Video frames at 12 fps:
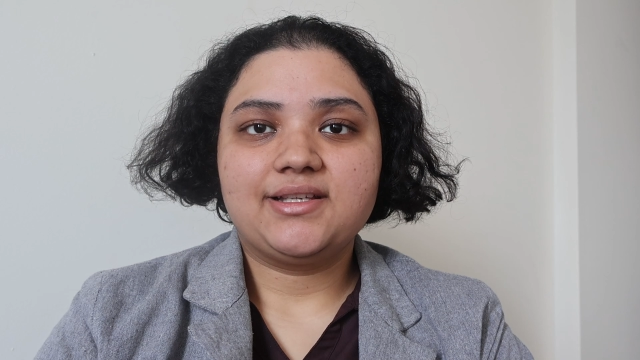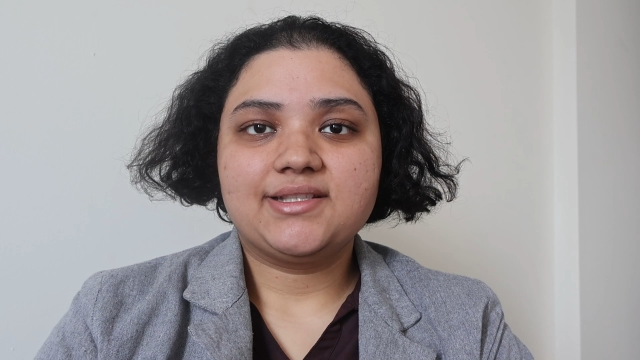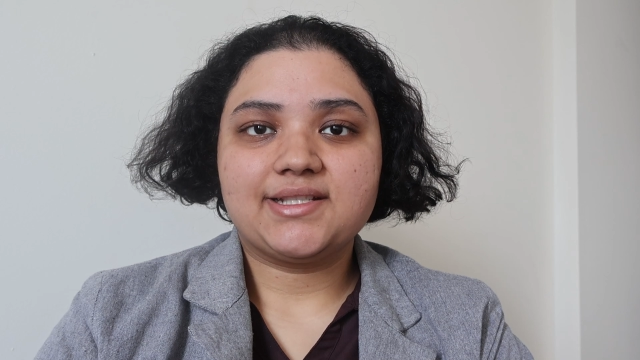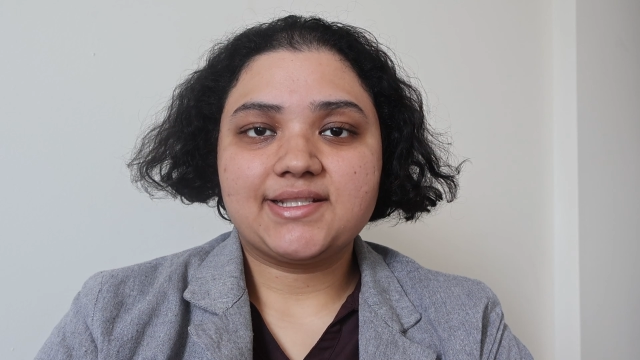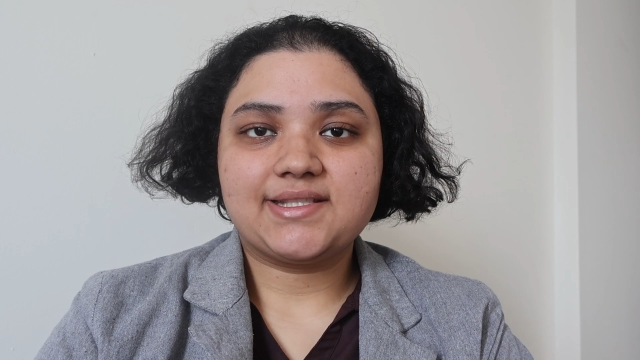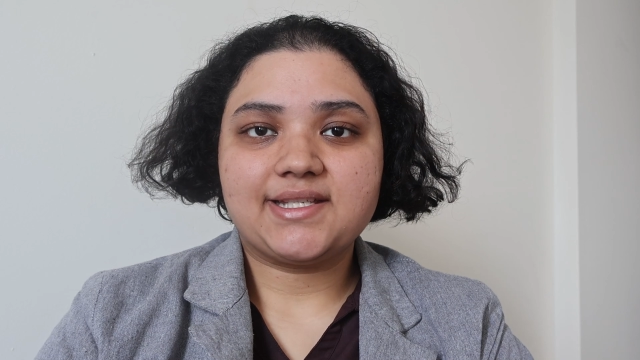
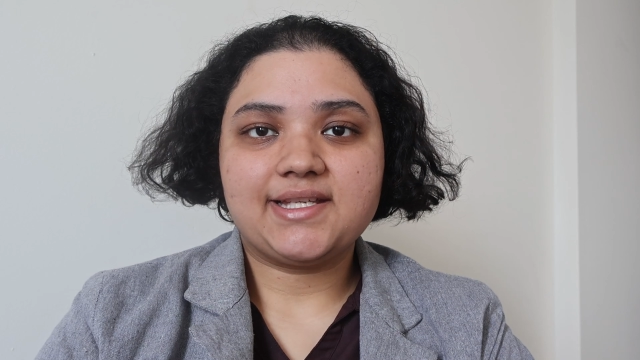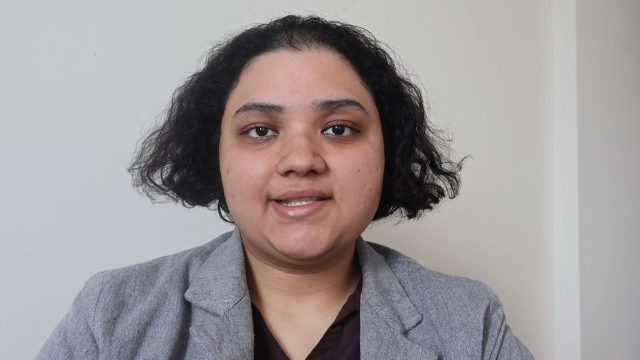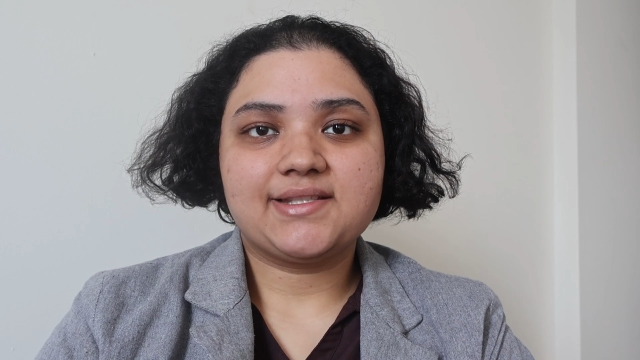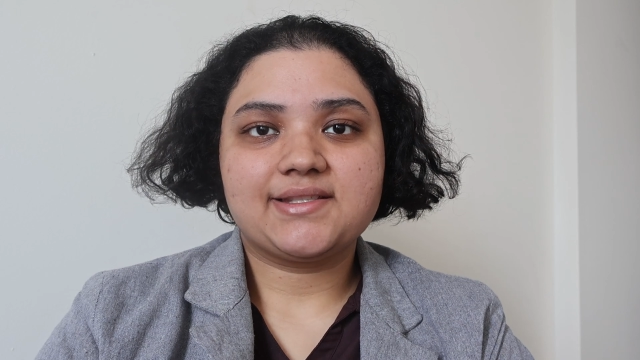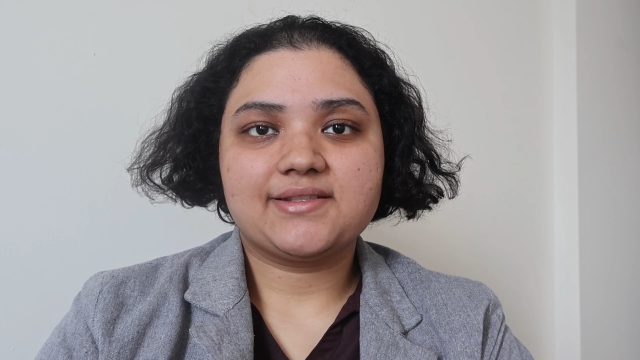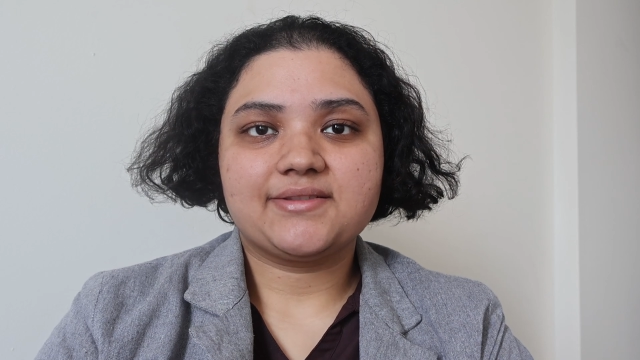
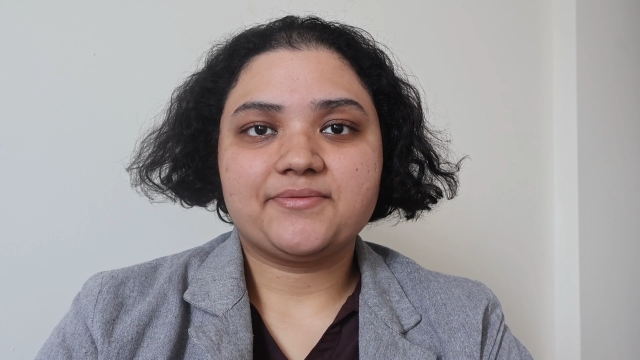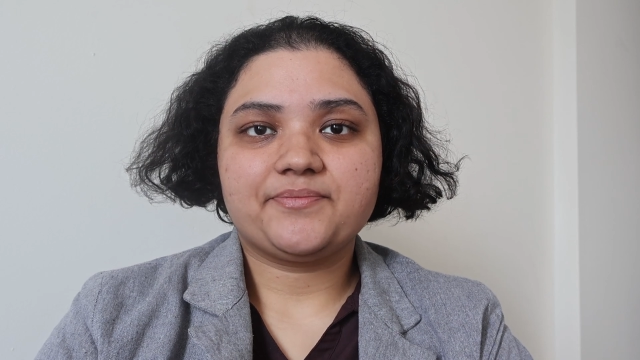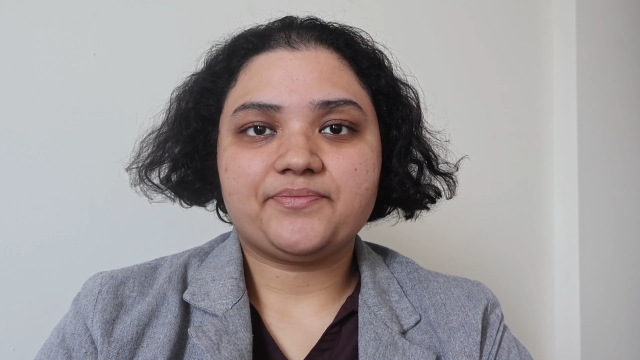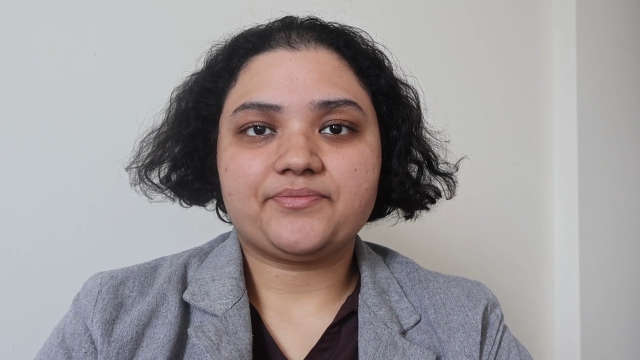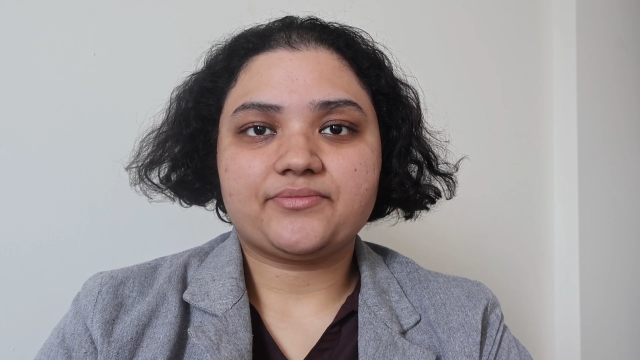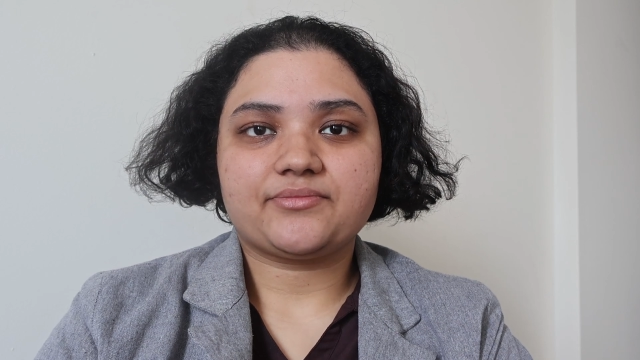success
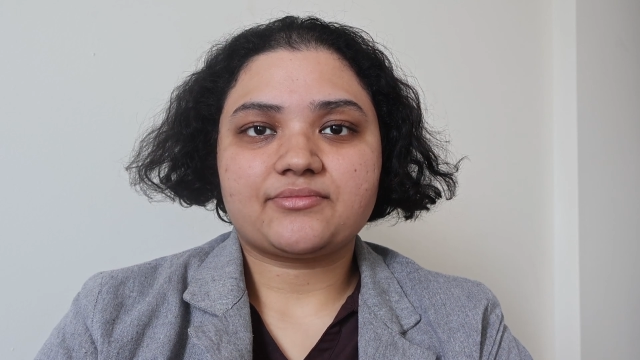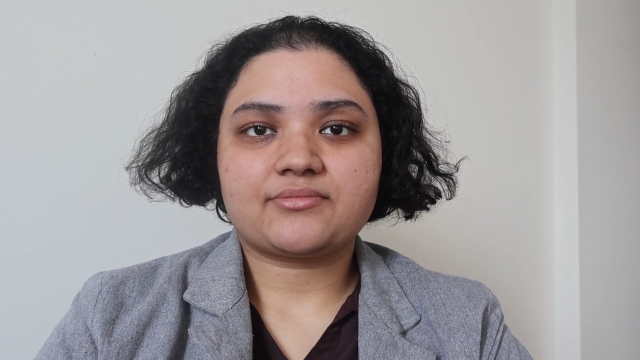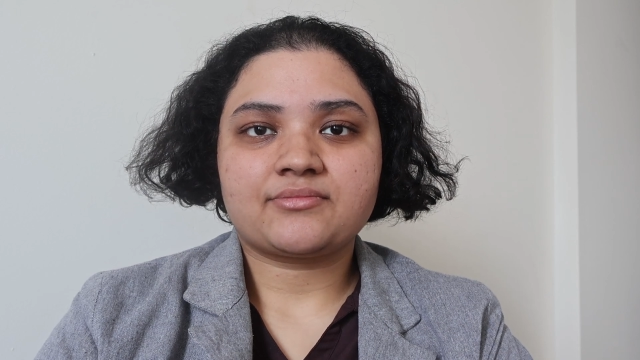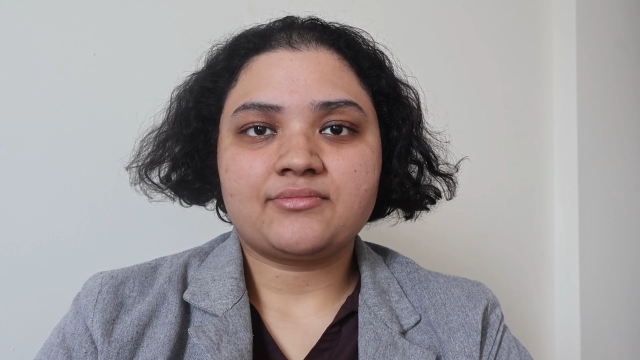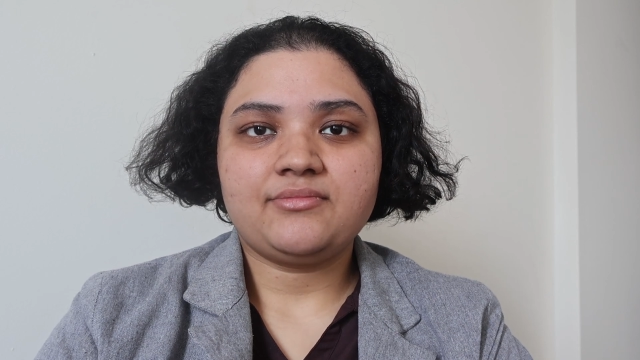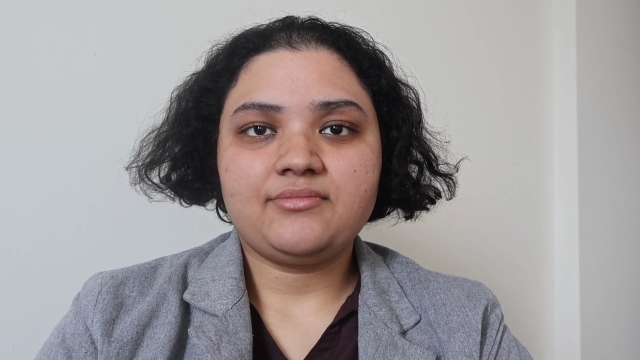
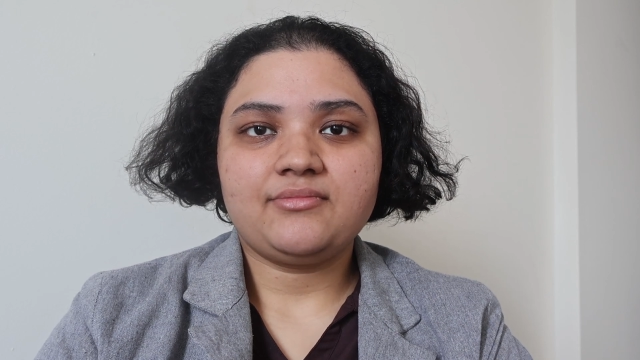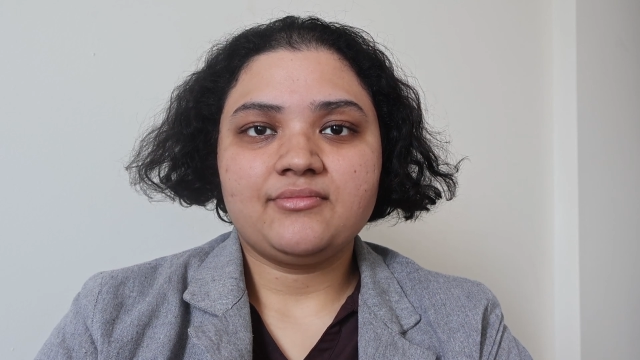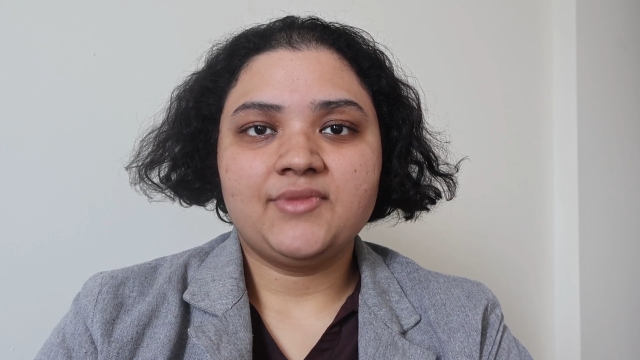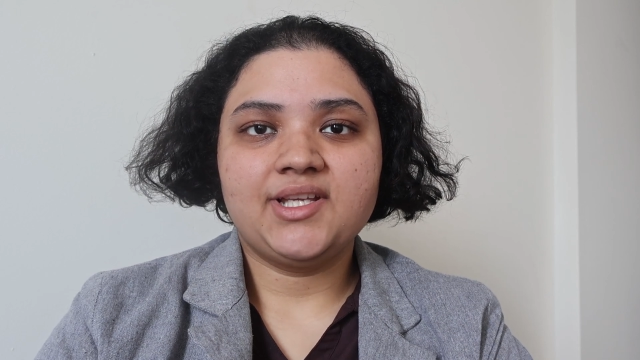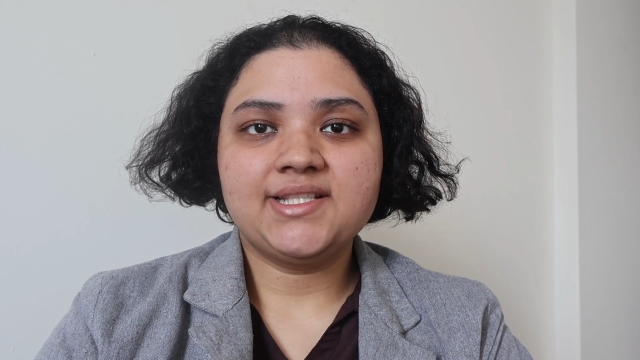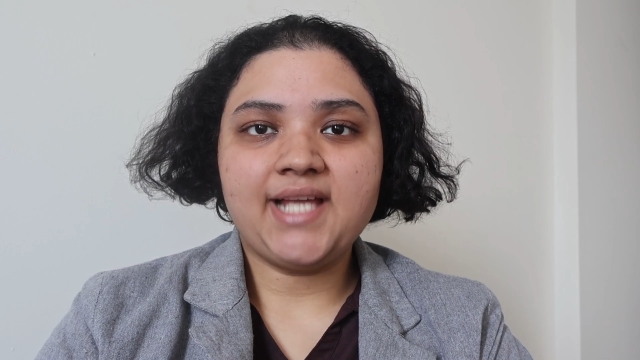
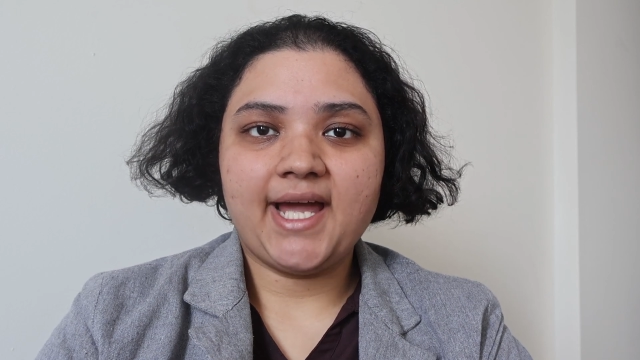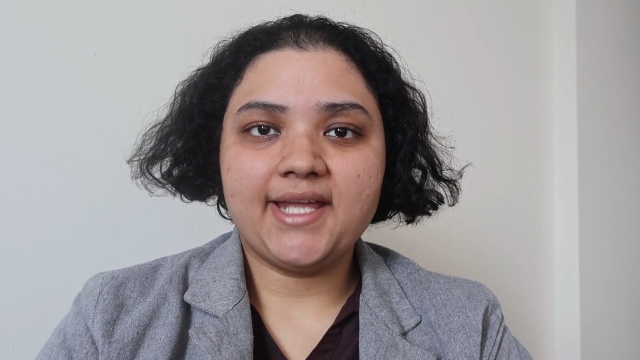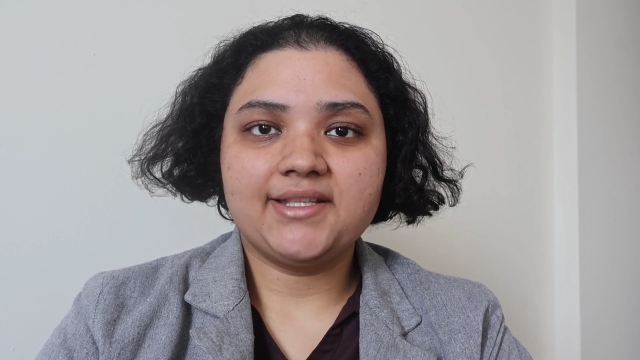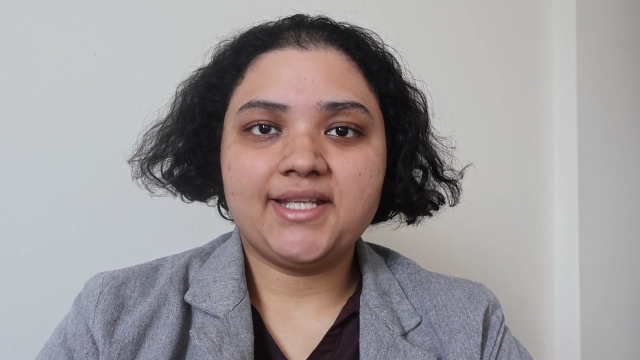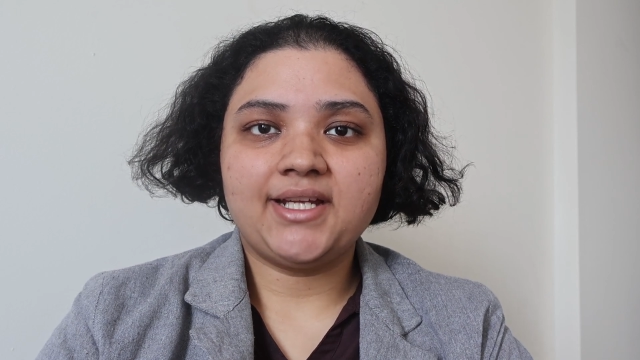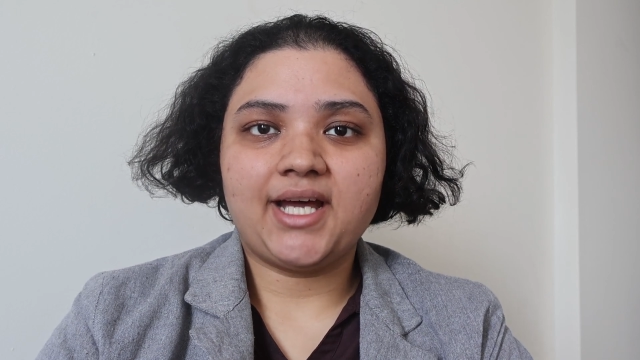is
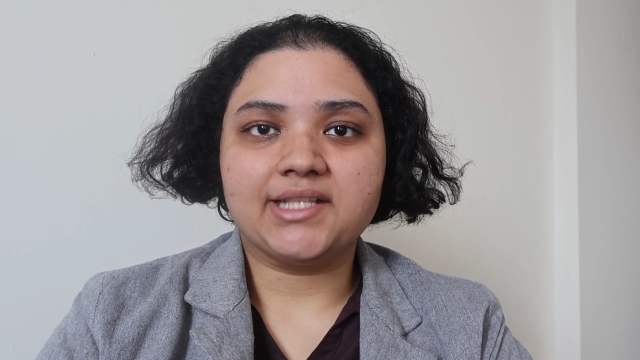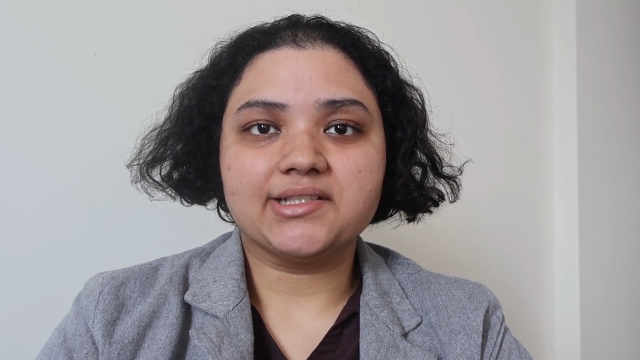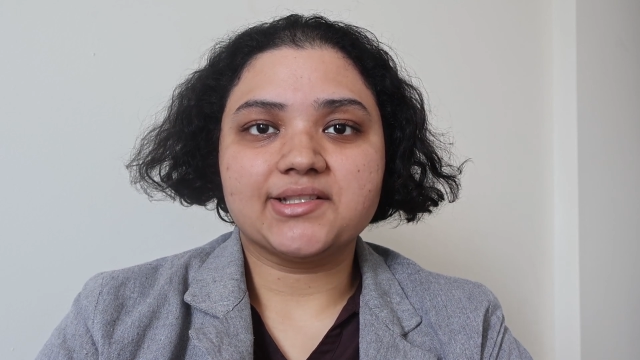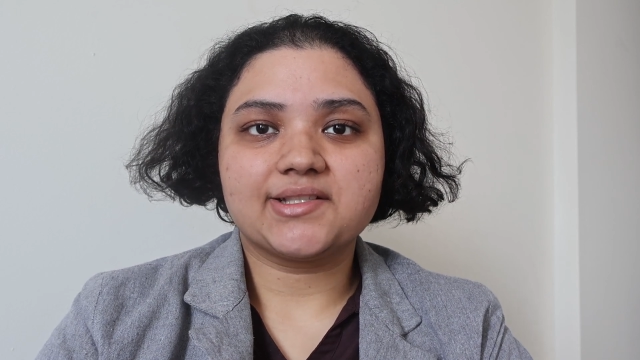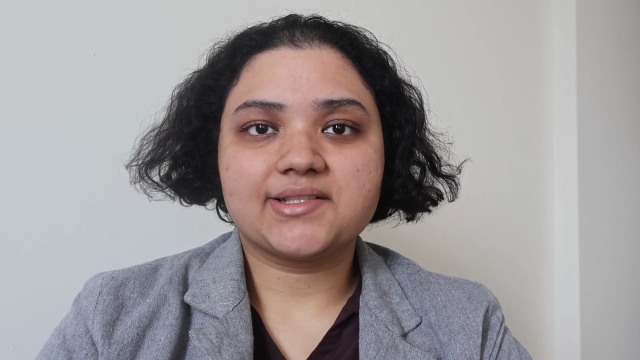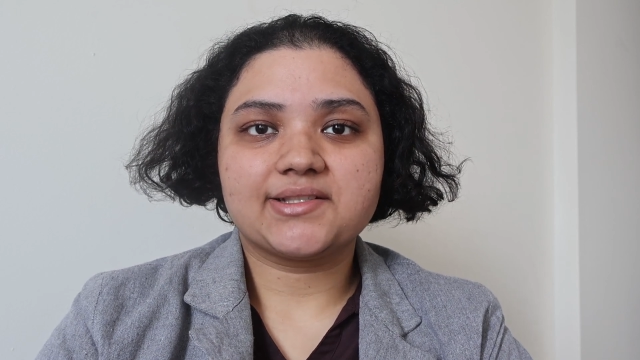higher than
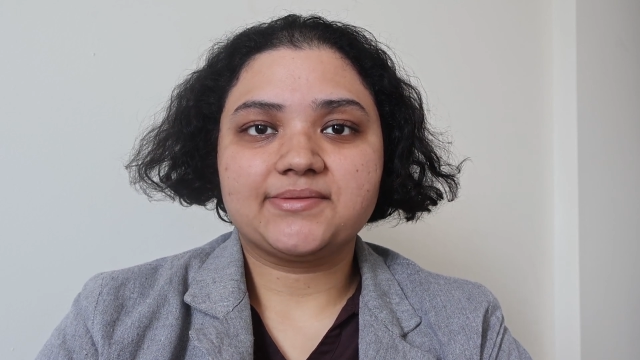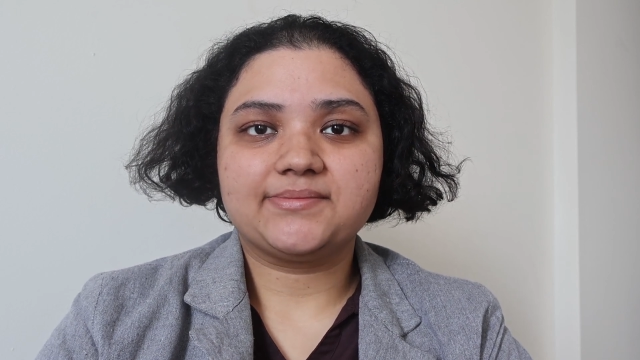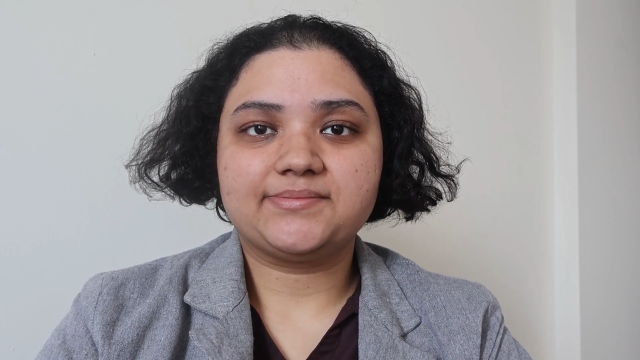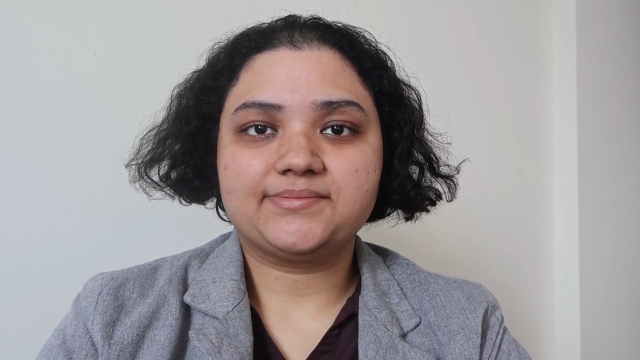others.